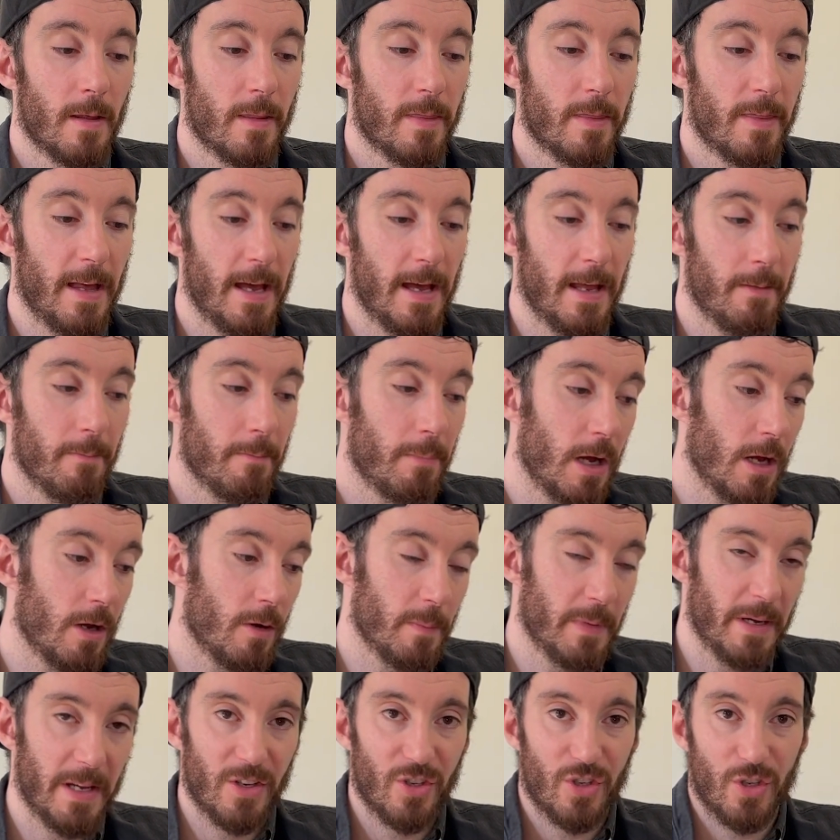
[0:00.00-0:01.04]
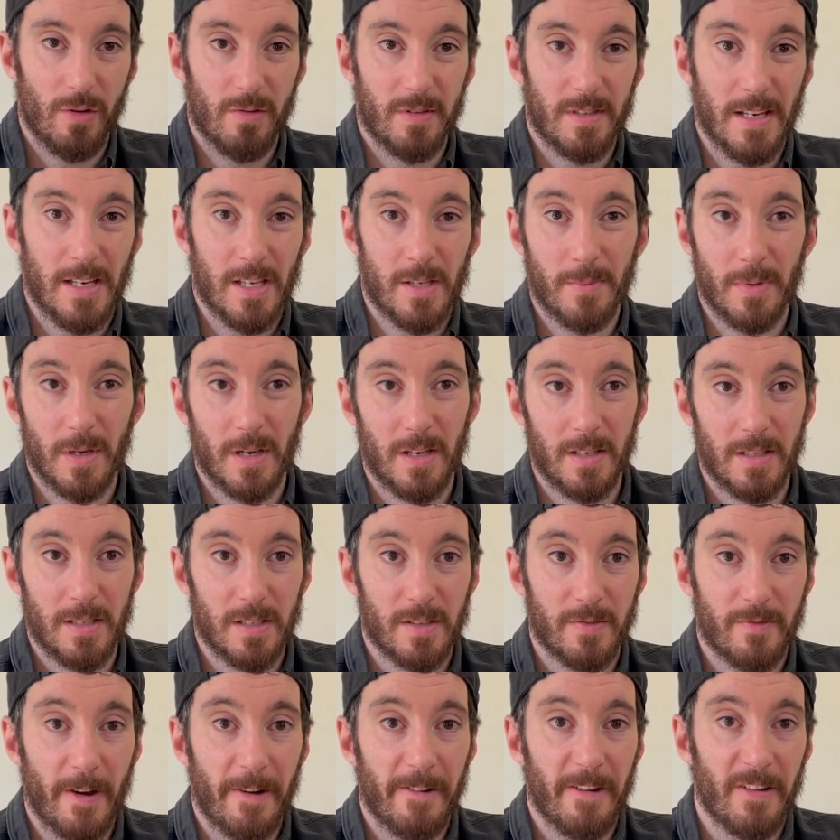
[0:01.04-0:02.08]
then by all means use this because it's
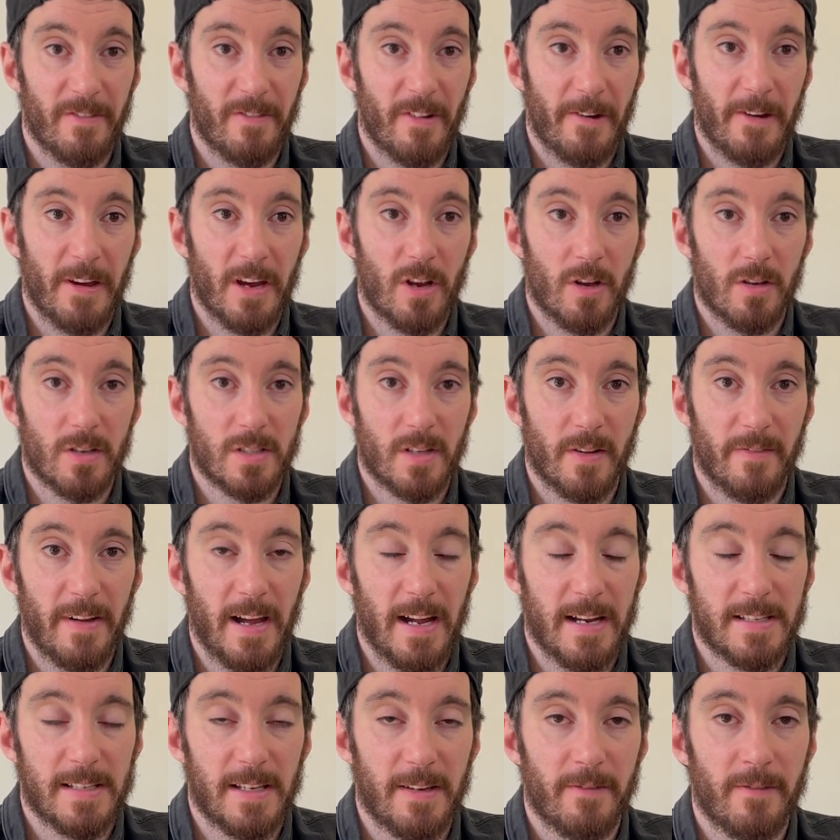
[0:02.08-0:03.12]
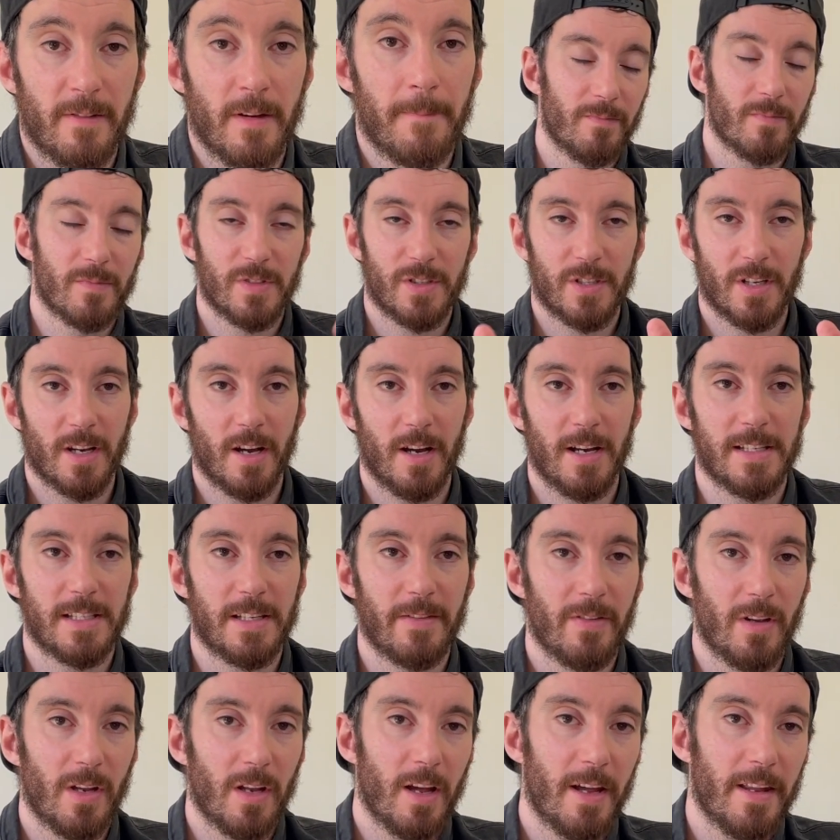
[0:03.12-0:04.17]
very, very cost effective. So guys,
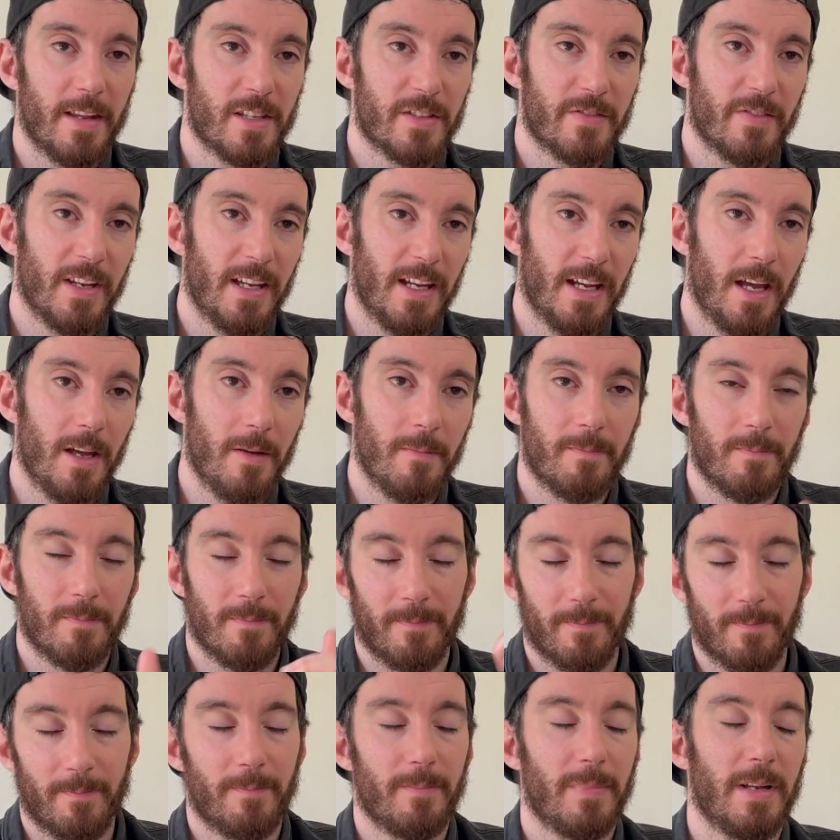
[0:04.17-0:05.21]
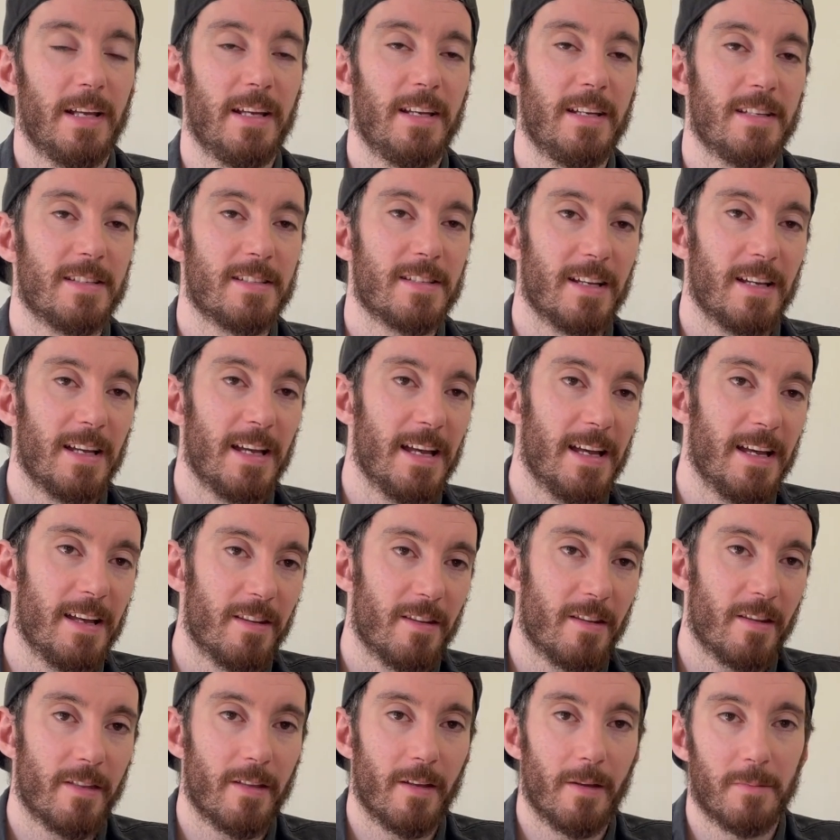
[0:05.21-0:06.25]
if you like this video, please hit
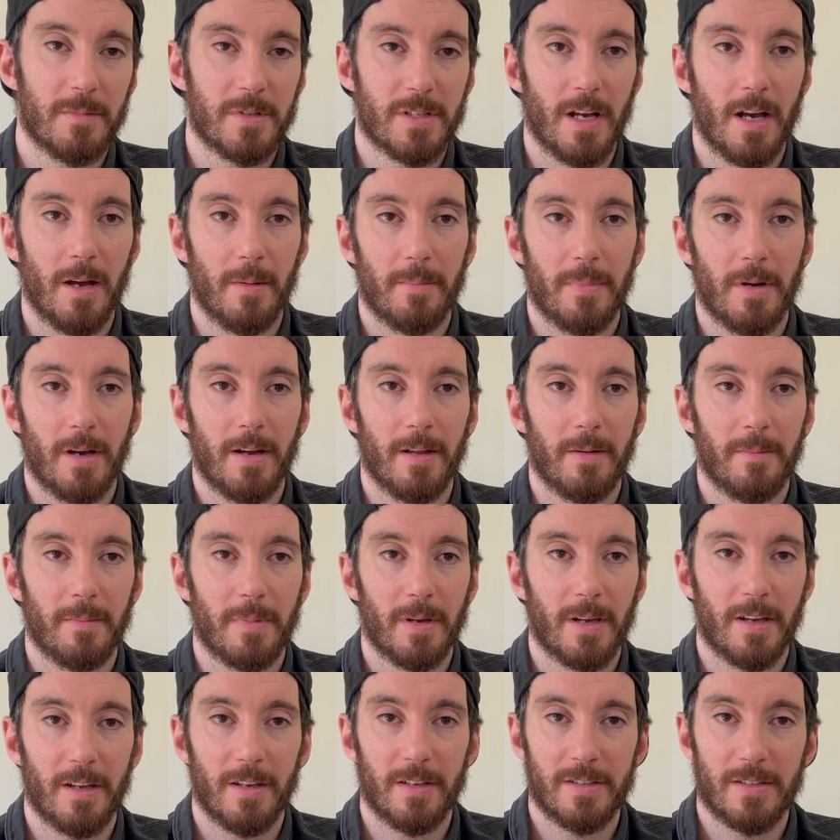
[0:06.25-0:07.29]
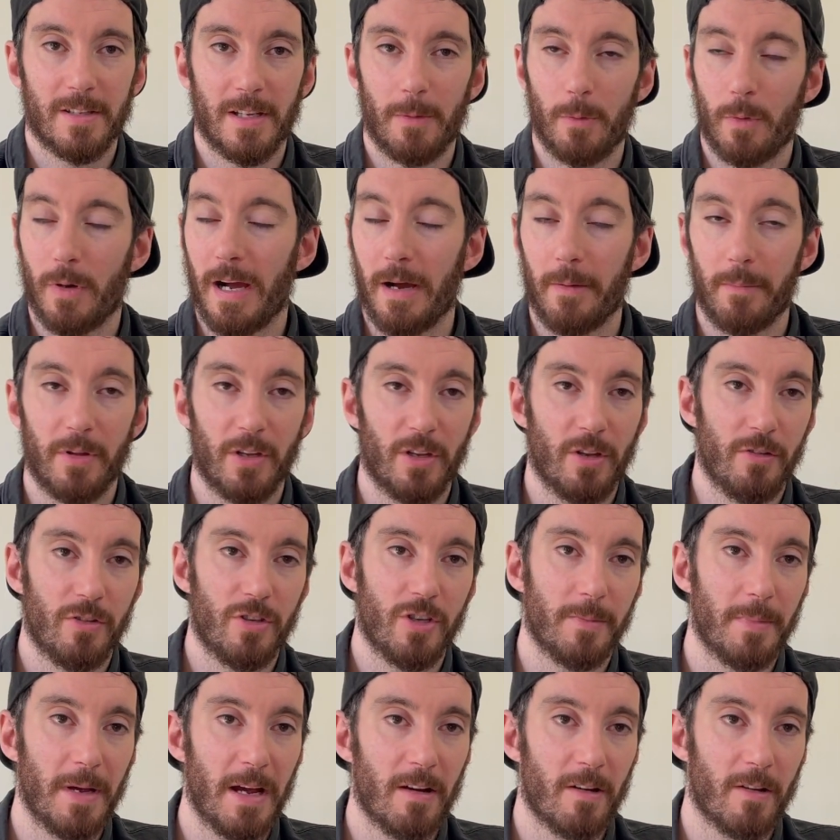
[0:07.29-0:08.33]
the thumbs up button, because it will help the
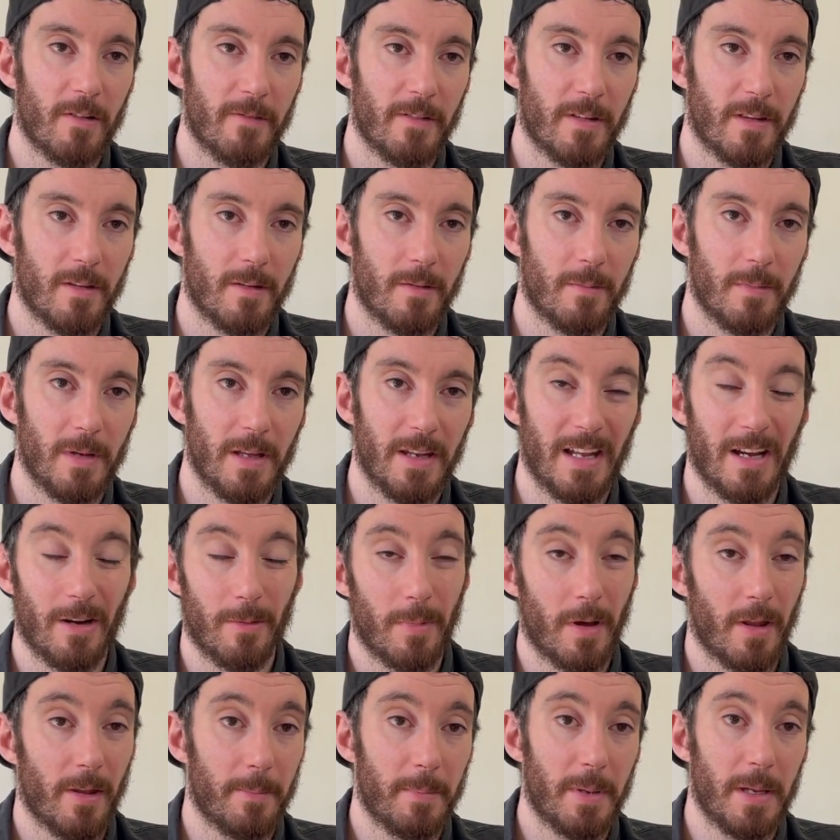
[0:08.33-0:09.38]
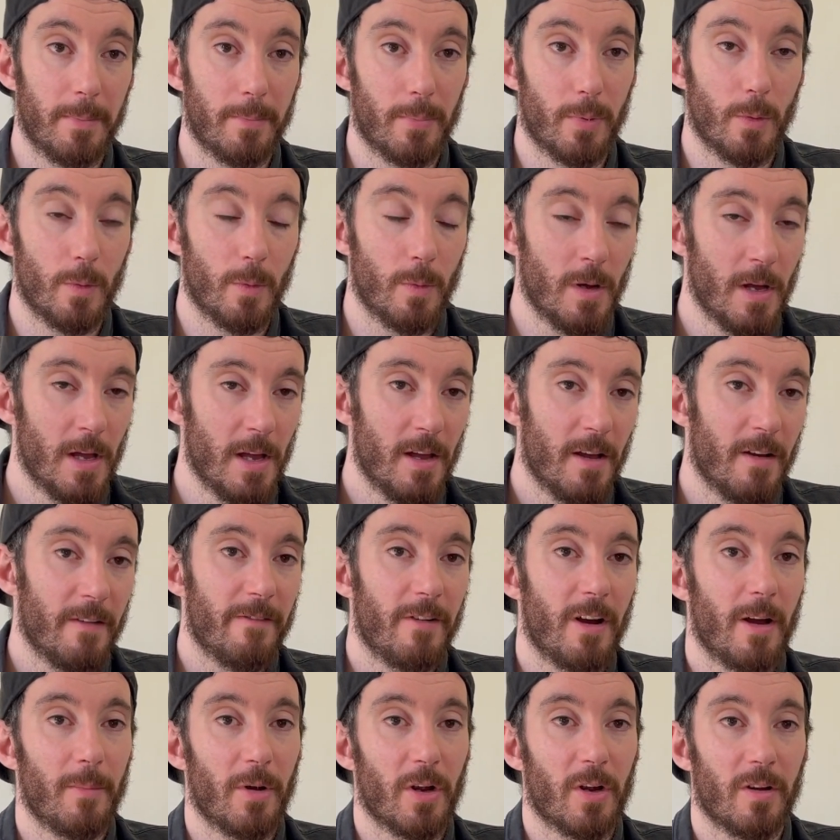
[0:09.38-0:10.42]
YouTube algorithm and help other people
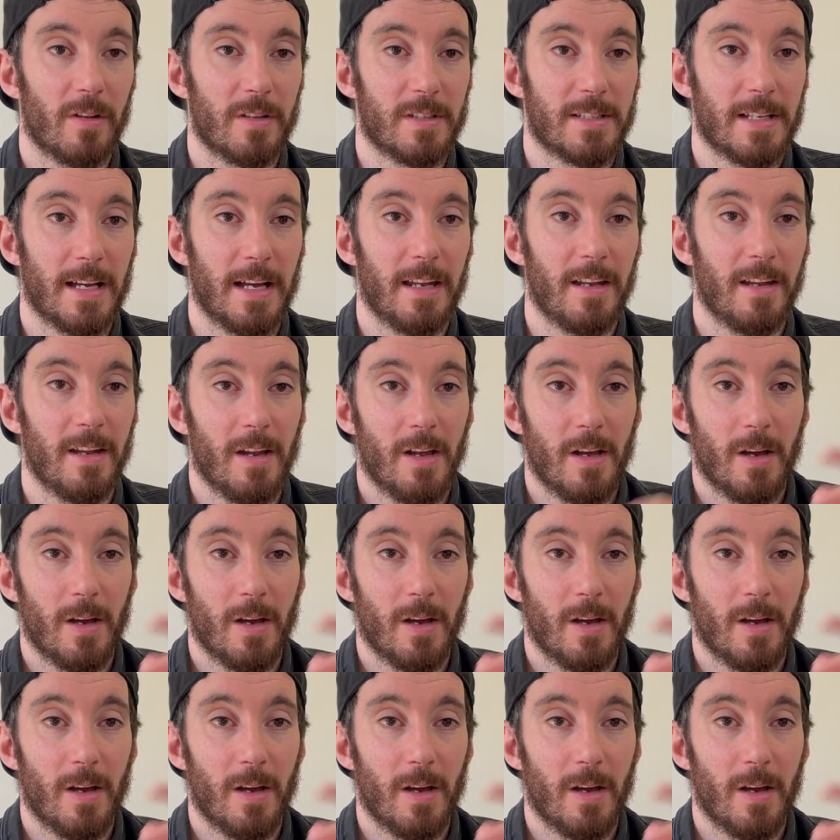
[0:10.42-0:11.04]
find my content.